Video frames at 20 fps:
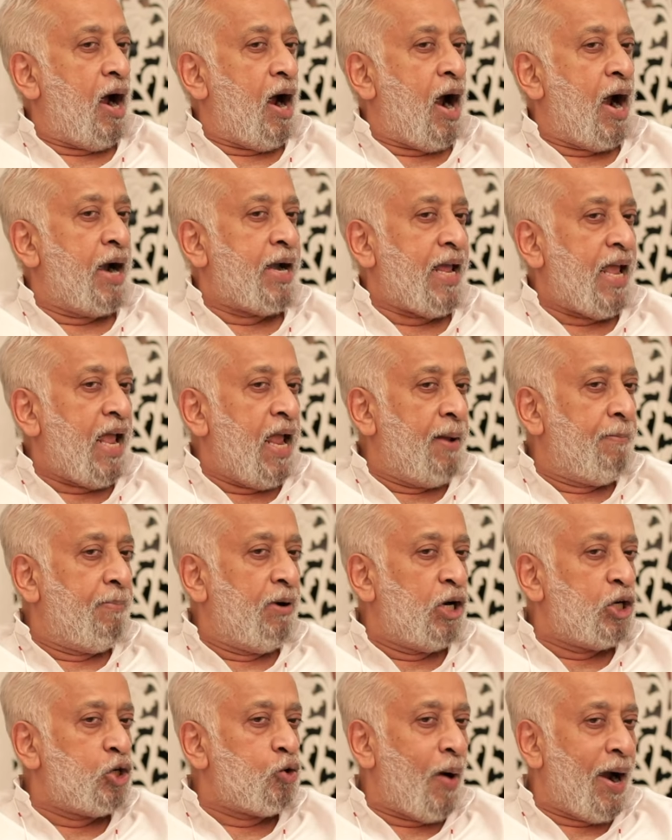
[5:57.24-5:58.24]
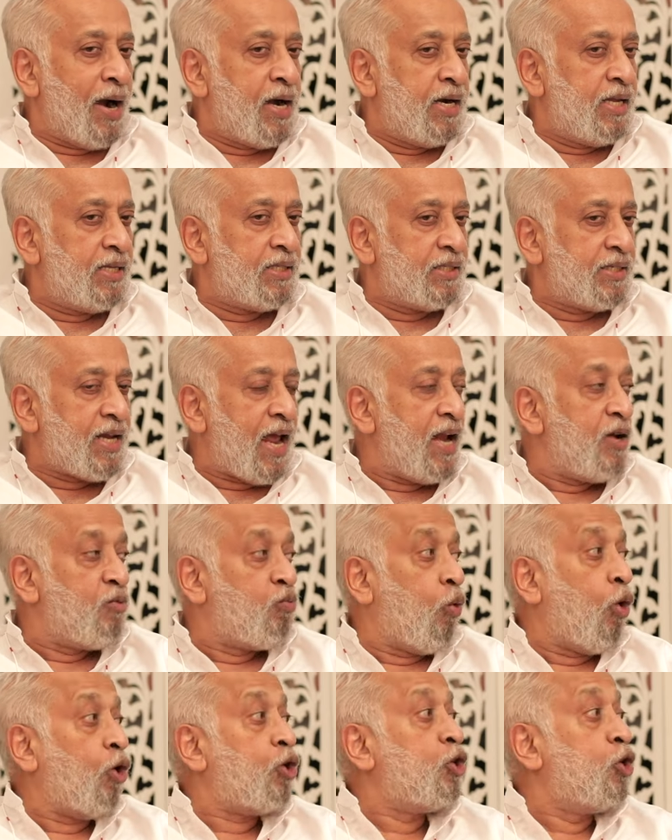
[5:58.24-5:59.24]
unable to
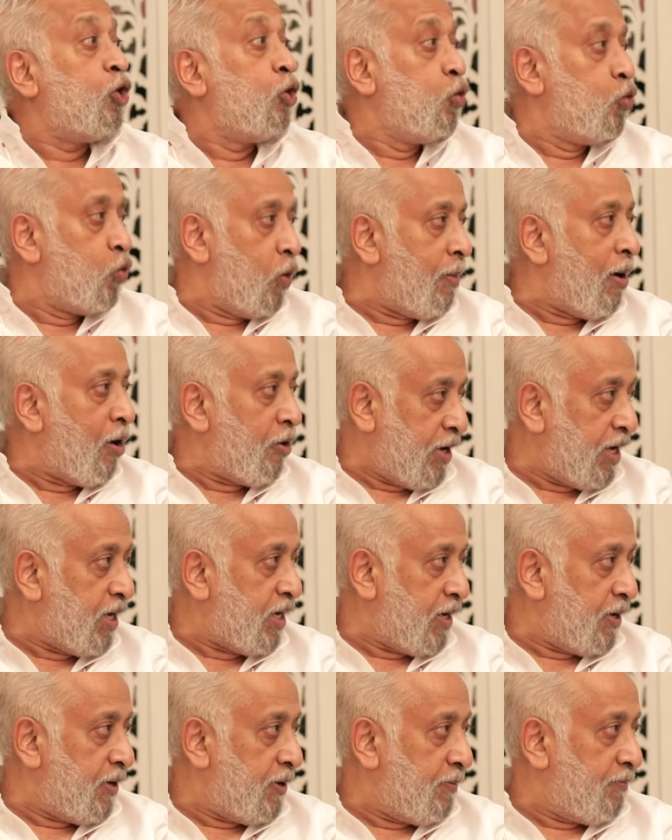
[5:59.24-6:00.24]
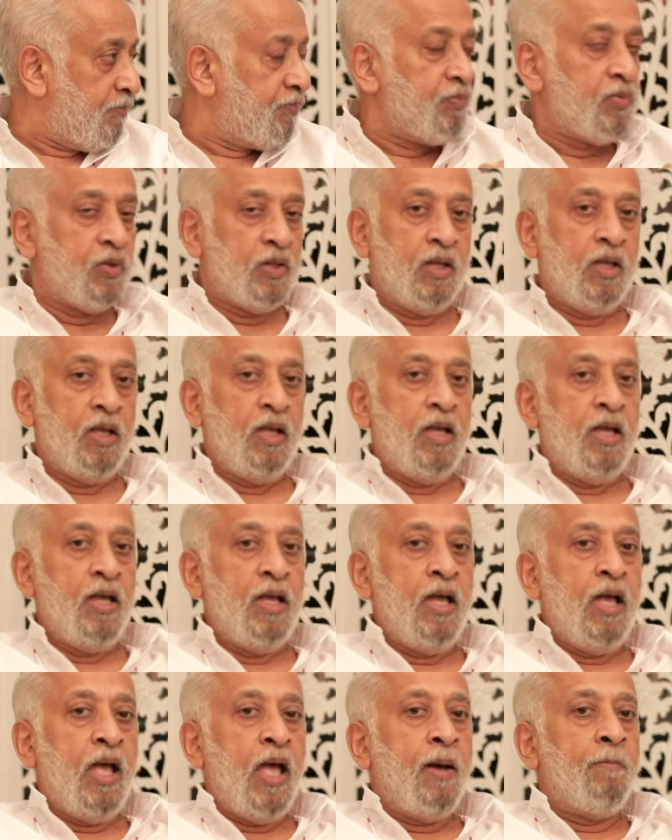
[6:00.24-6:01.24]
understand what to do about it.
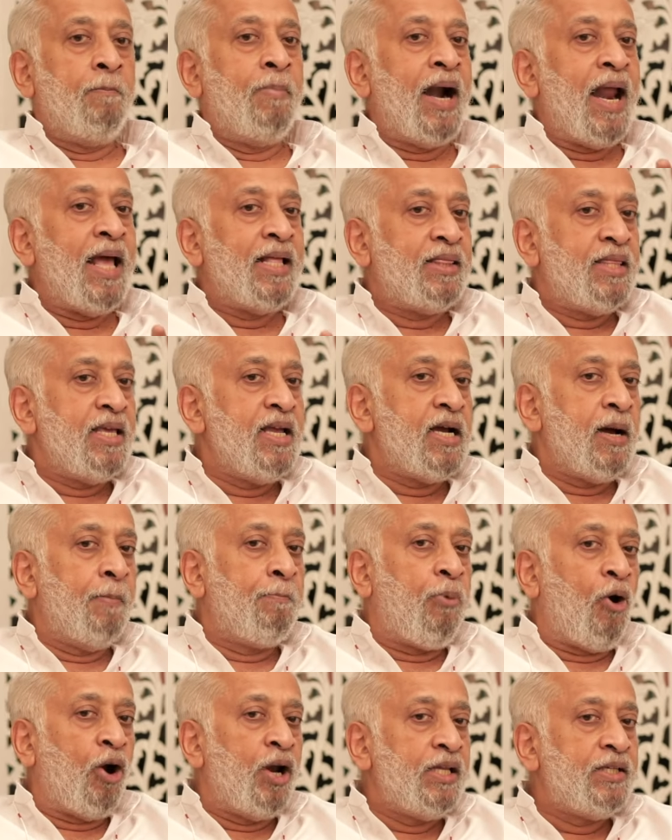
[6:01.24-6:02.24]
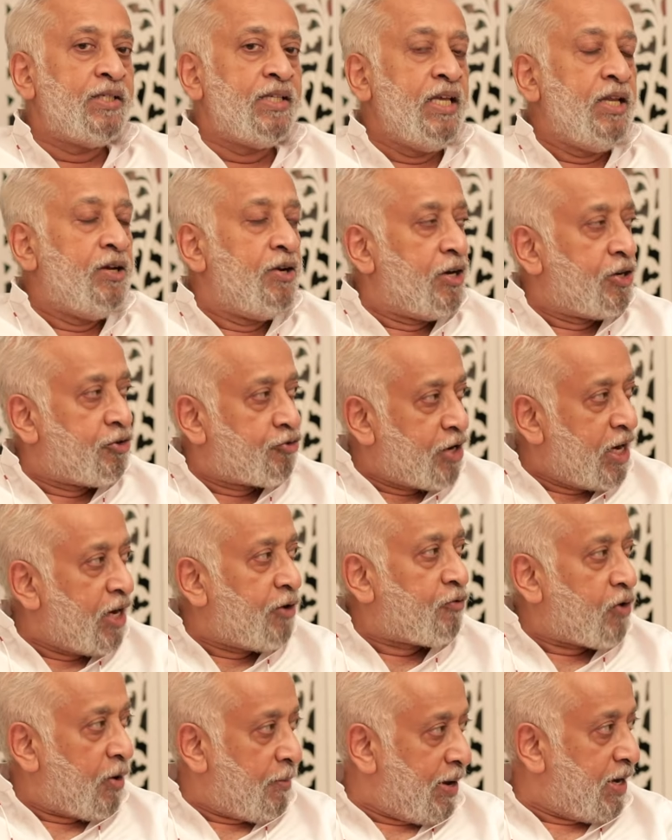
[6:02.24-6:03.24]
But I think a policy
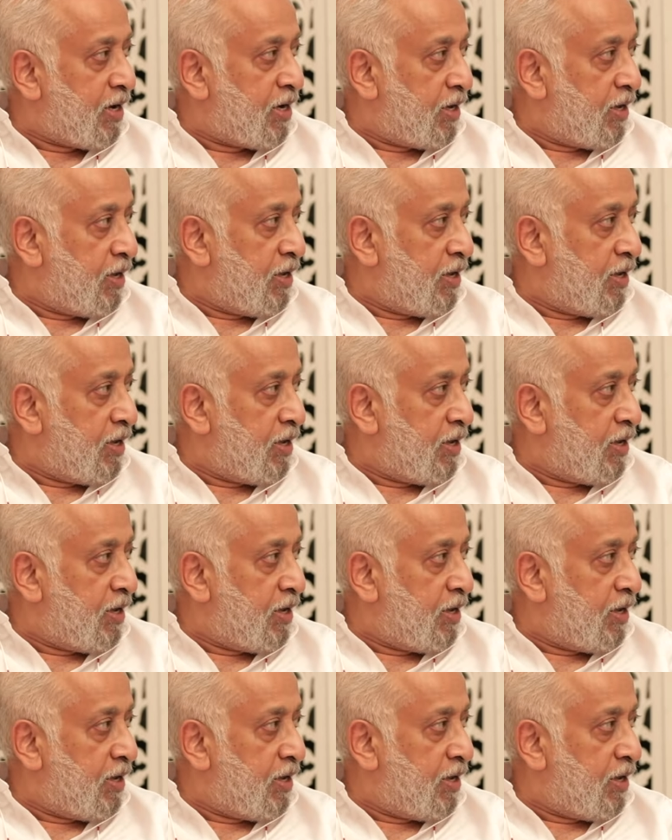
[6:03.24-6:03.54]
retreat from it